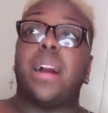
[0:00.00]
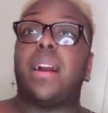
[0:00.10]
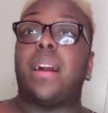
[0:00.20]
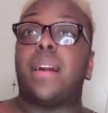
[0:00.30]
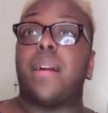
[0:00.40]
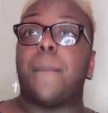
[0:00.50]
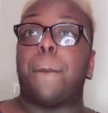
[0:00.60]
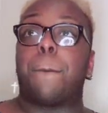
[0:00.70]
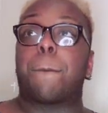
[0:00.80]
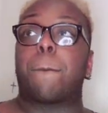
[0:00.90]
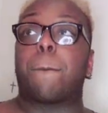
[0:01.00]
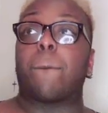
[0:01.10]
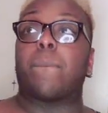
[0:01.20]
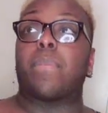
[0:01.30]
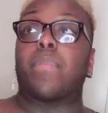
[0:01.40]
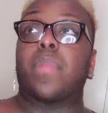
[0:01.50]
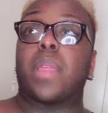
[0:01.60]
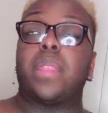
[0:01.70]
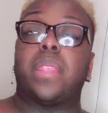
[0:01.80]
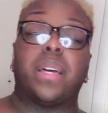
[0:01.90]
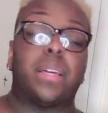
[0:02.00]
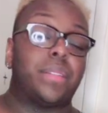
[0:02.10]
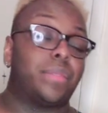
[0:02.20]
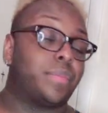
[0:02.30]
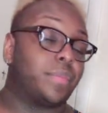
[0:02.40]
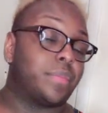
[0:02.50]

The